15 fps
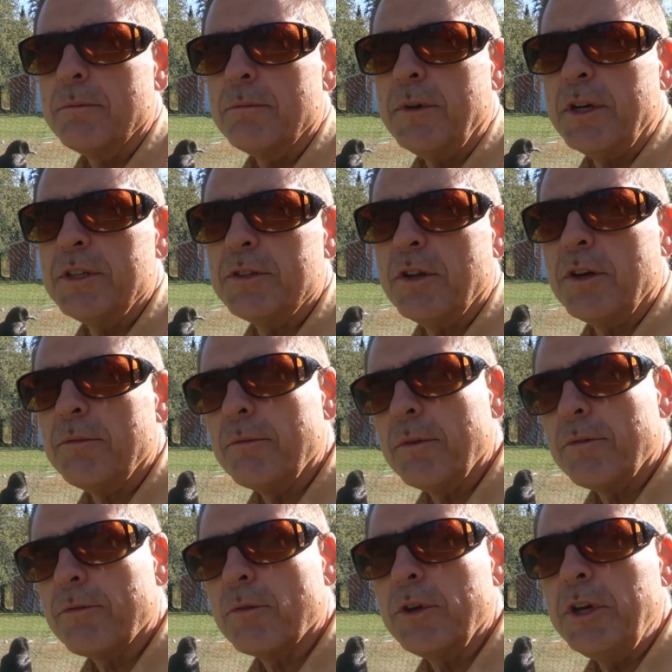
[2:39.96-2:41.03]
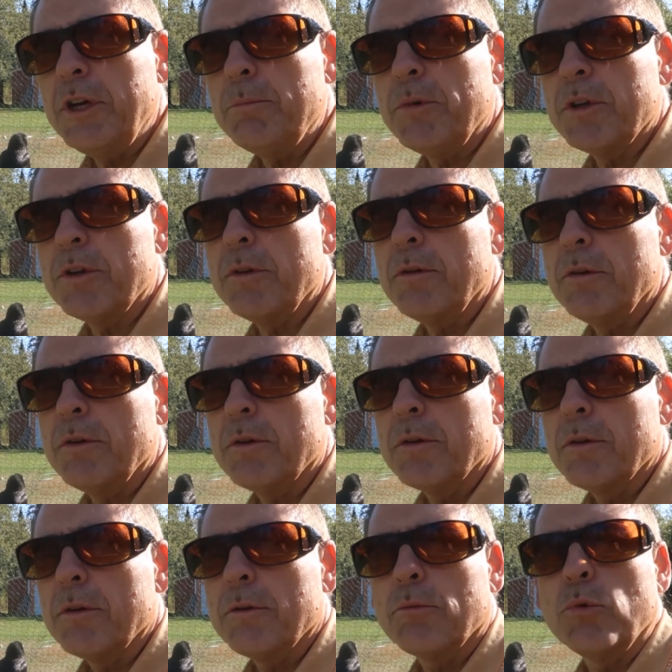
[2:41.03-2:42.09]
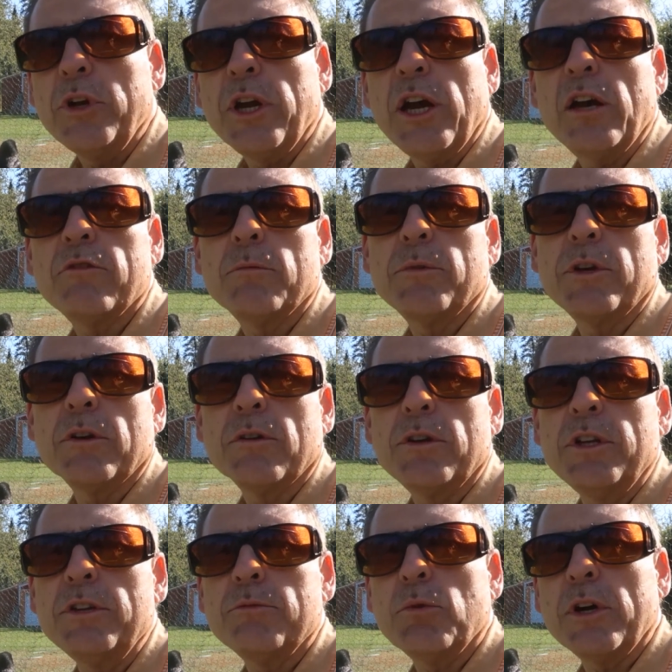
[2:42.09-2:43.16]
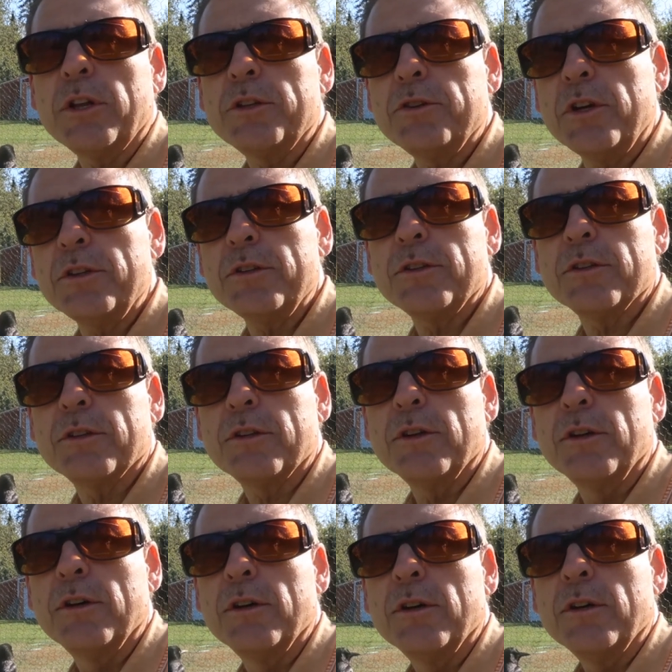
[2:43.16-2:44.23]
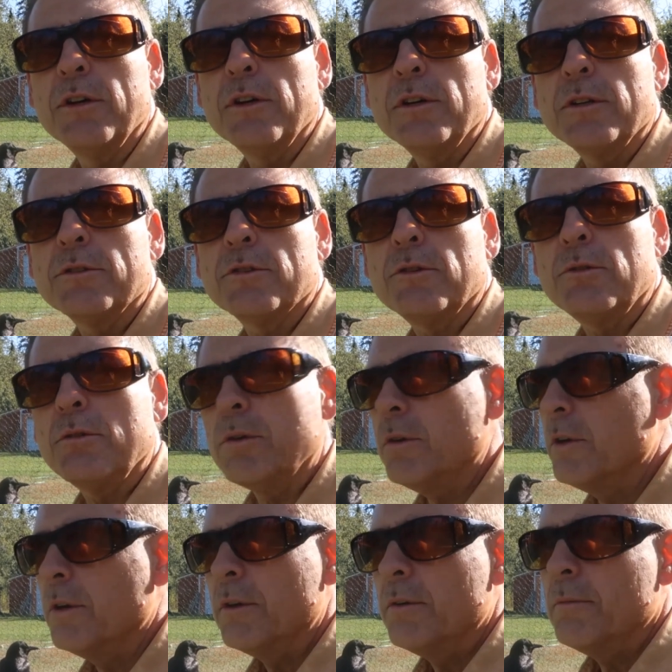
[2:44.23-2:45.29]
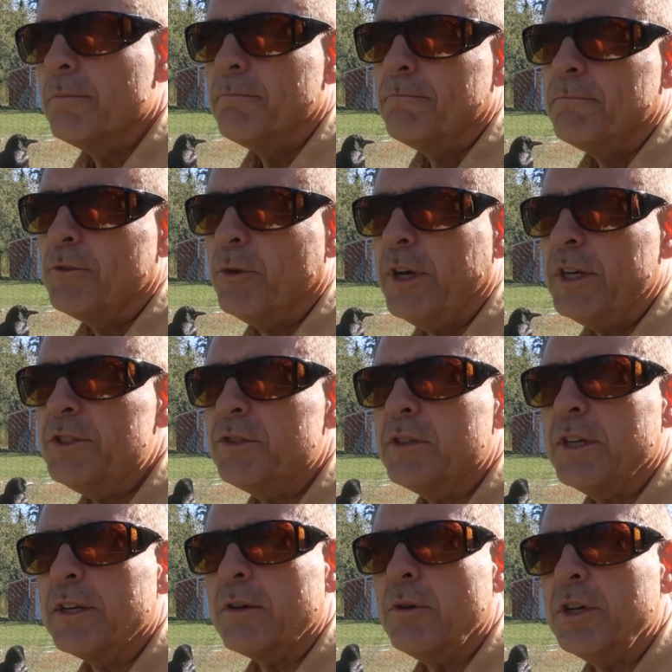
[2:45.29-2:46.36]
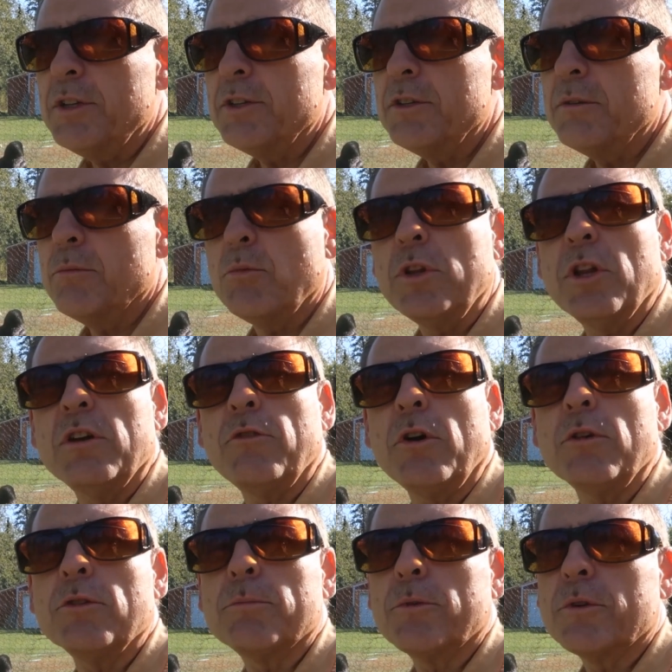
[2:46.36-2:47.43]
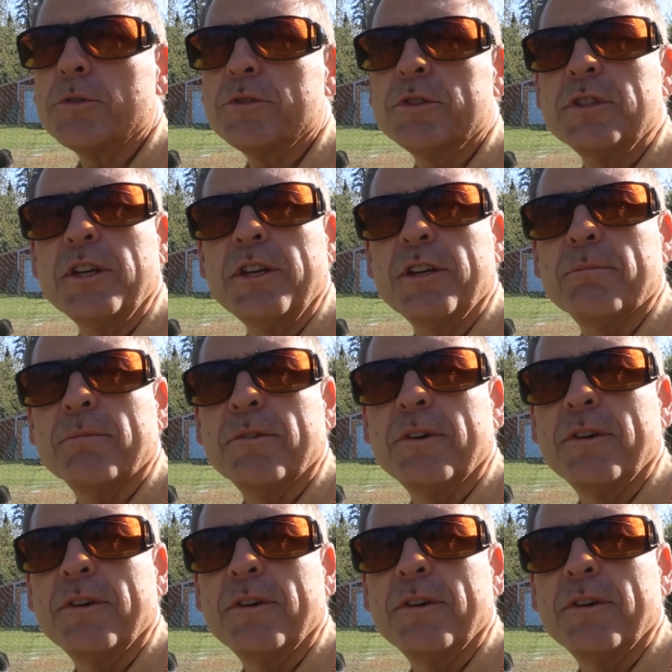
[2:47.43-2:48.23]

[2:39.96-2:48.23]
yeah, he's not free, but we have him here, and he's well adjusted. So, to answer that question, we love all the birds the same.